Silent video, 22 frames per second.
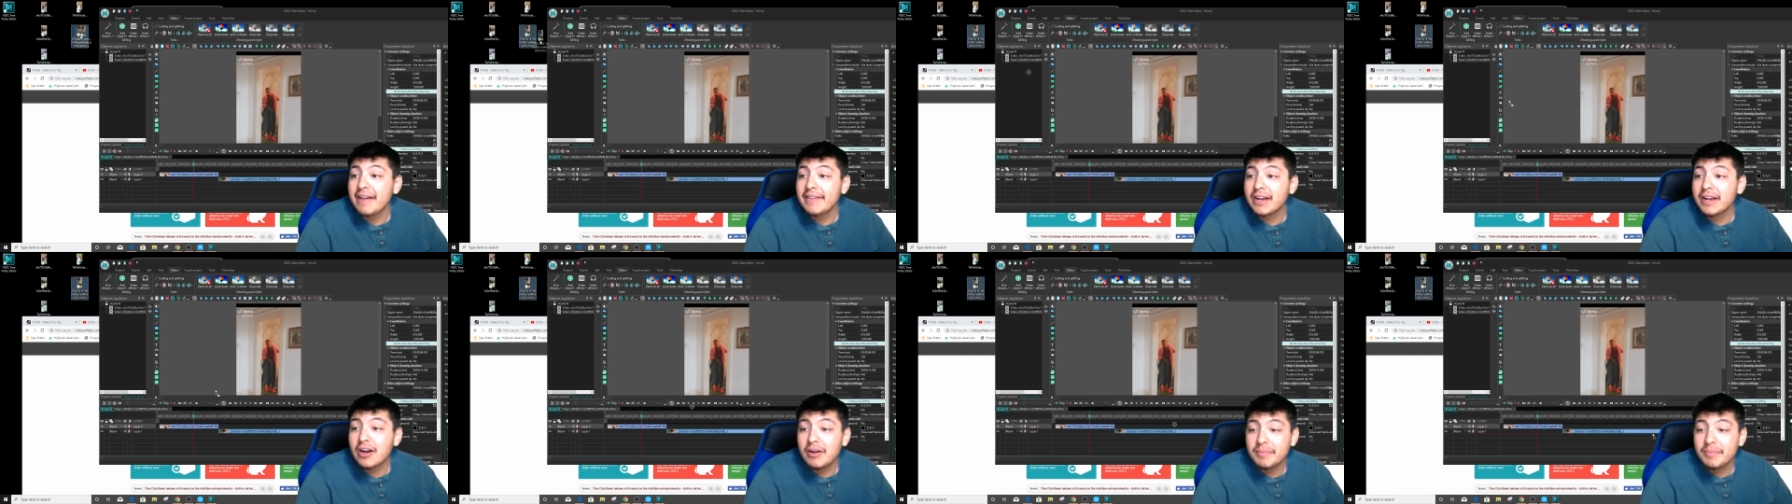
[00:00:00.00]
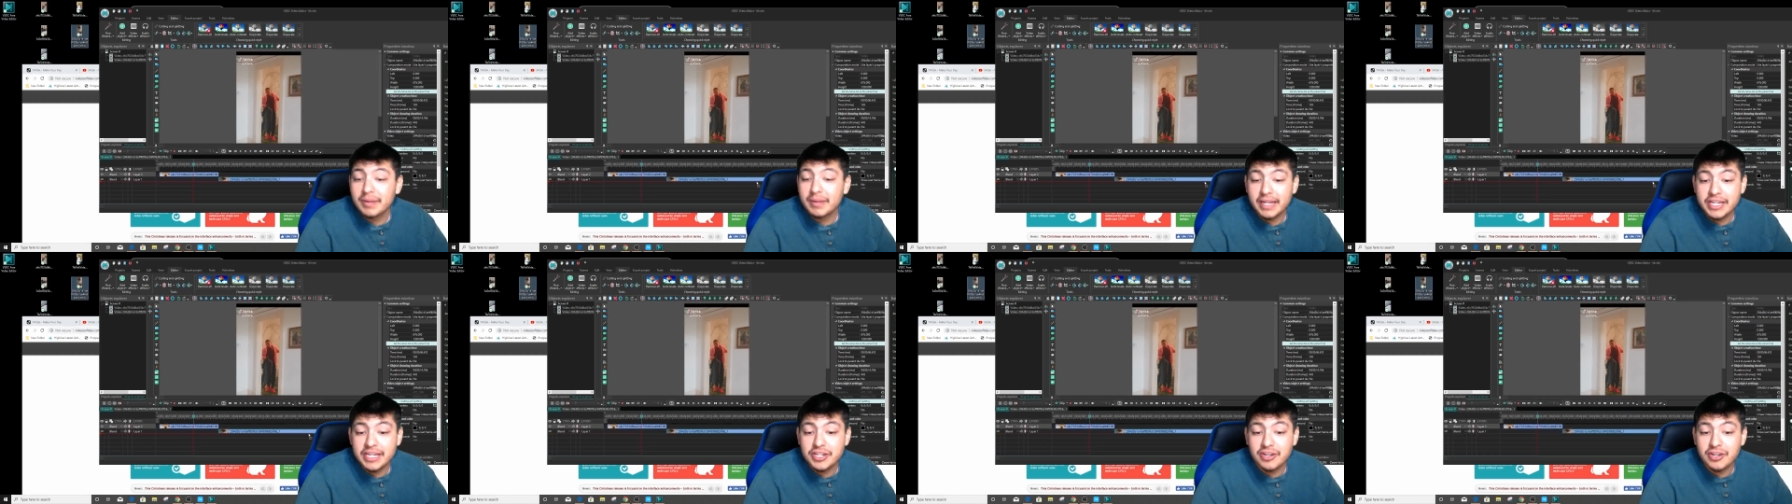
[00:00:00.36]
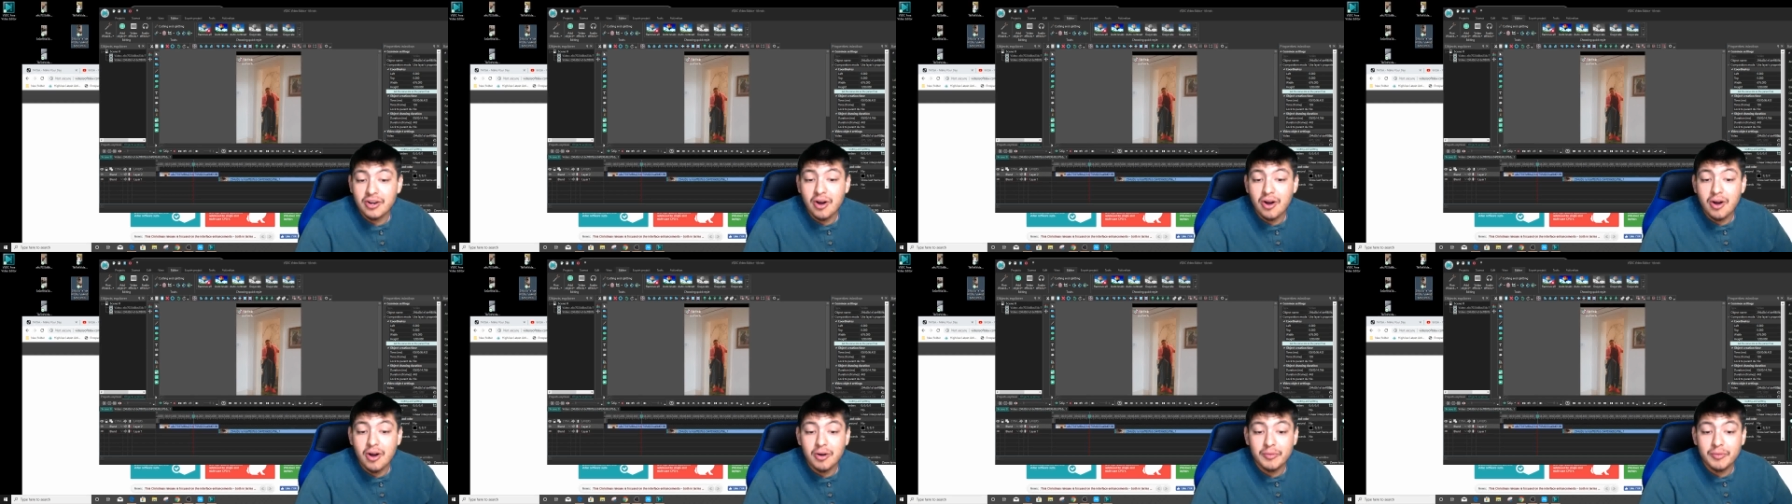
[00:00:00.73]
compilation
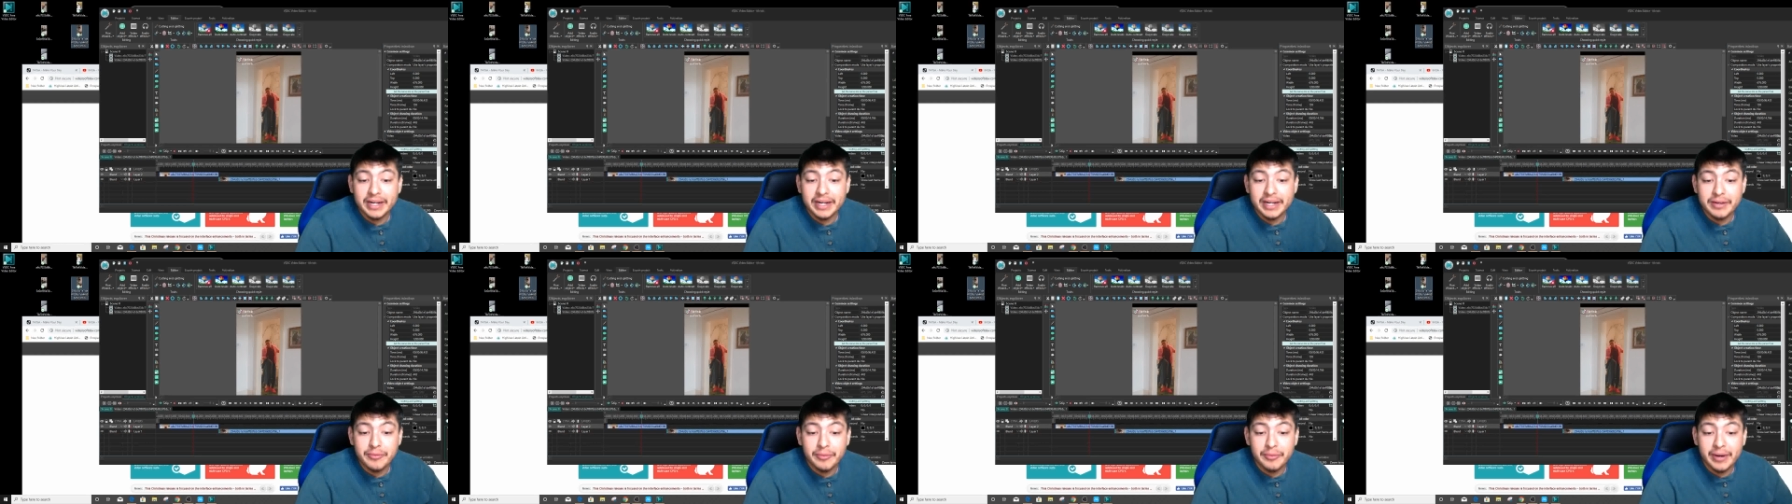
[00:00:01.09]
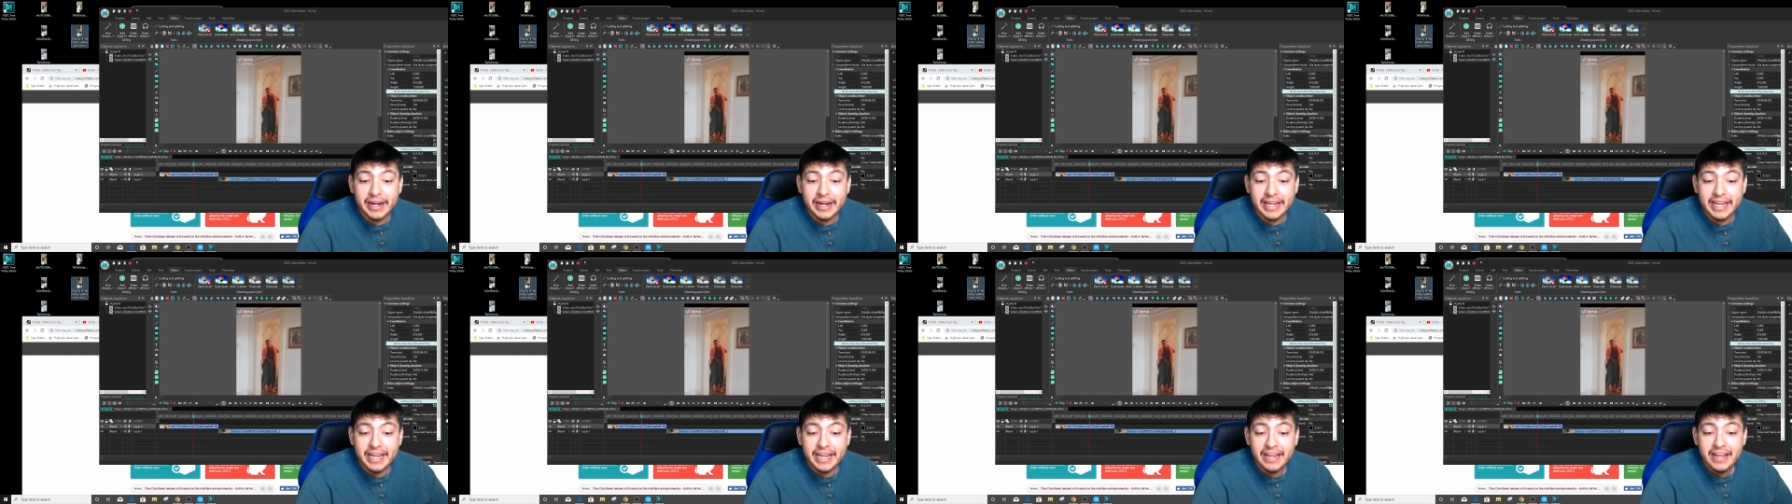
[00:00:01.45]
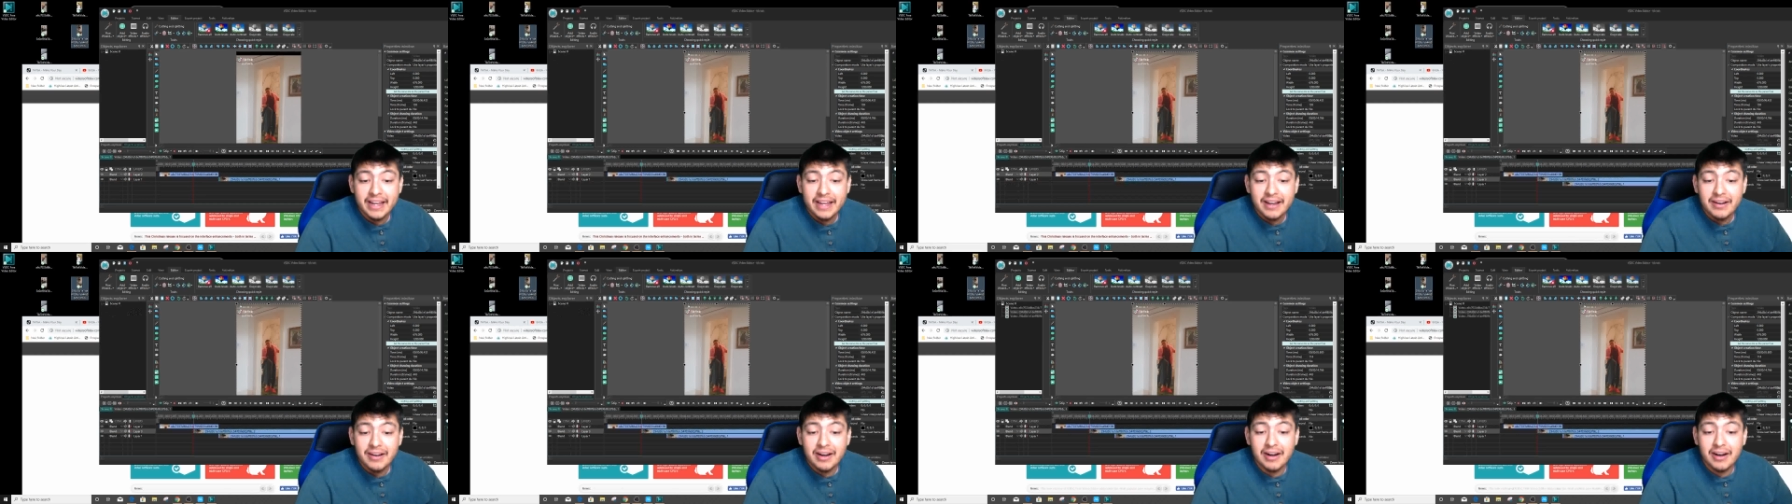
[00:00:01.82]
already ready
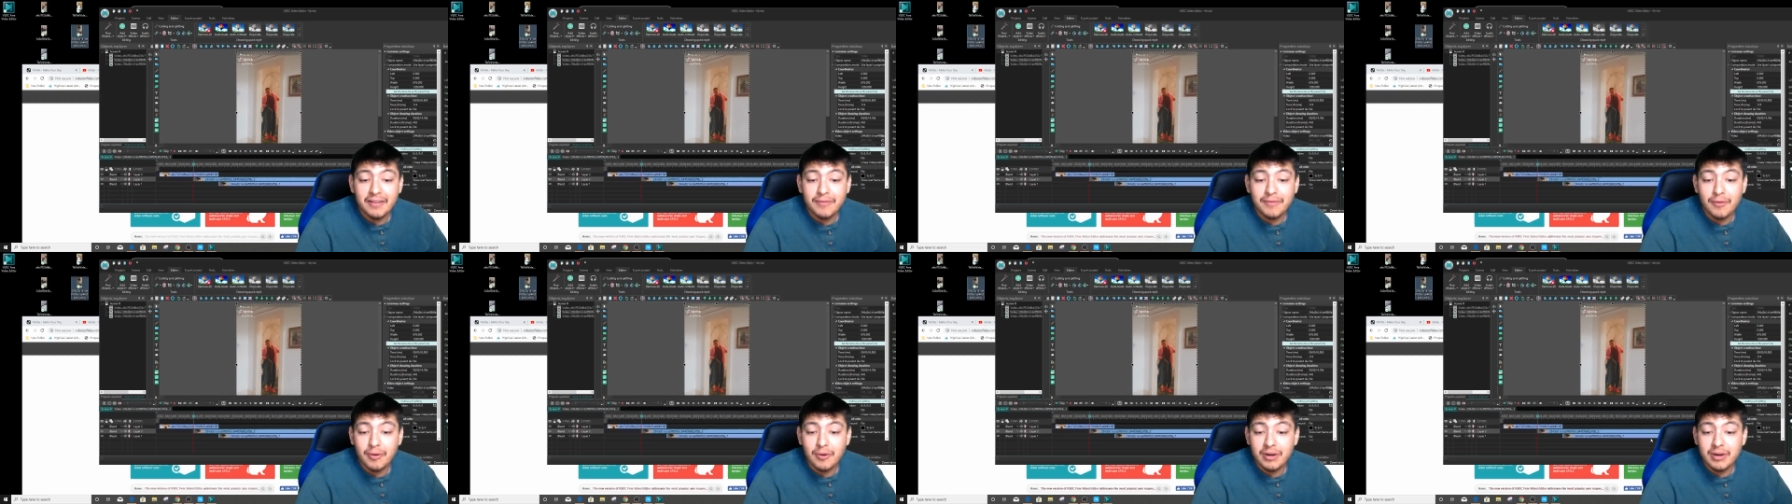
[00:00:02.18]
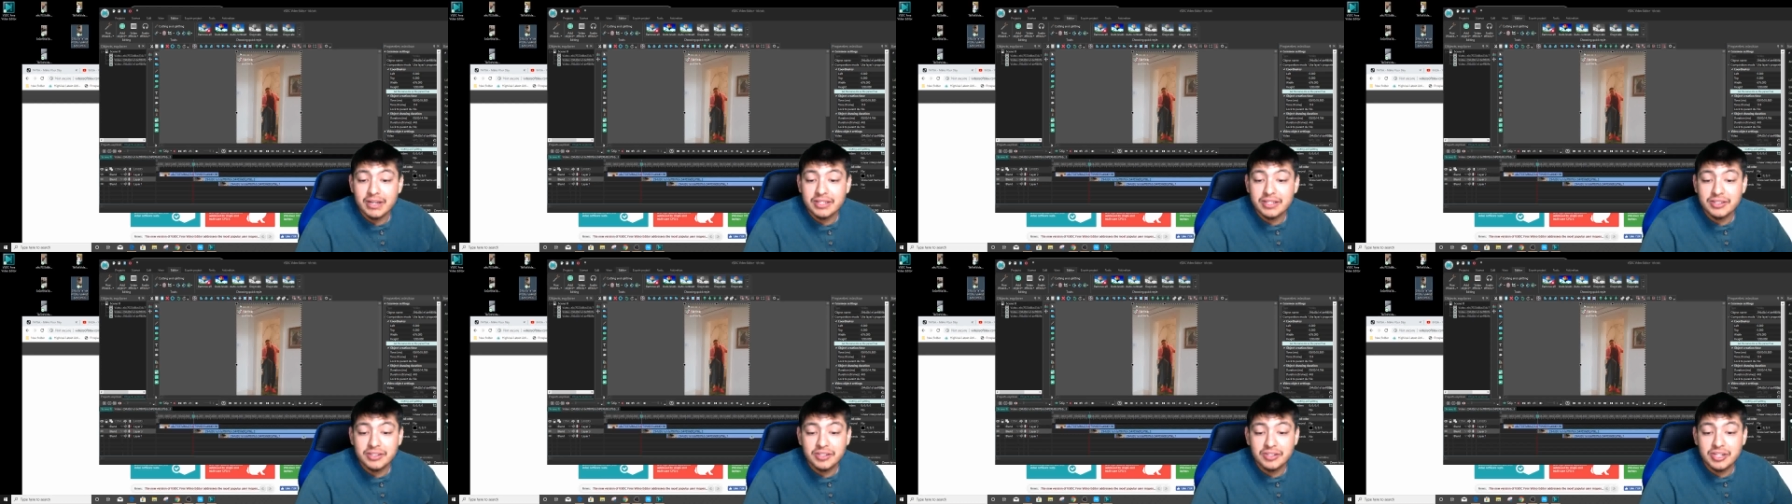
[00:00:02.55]
uh, for us,